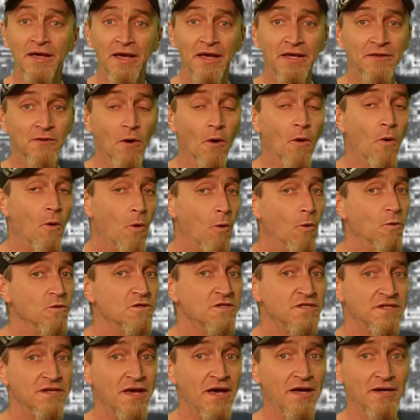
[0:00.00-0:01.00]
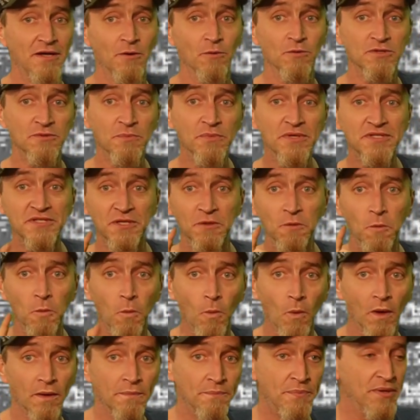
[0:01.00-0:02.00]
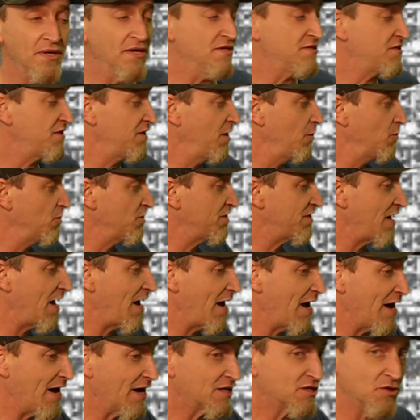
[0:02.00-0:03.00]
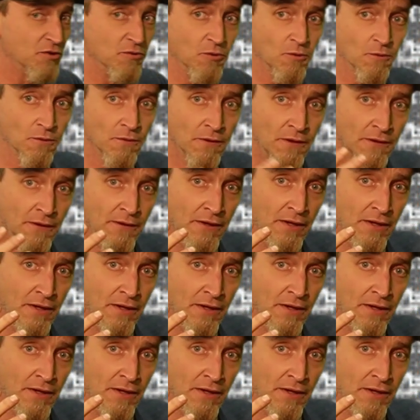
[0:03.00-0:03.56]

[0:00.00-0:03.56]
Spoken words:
In the whole set, it was missing one piece. It was the actual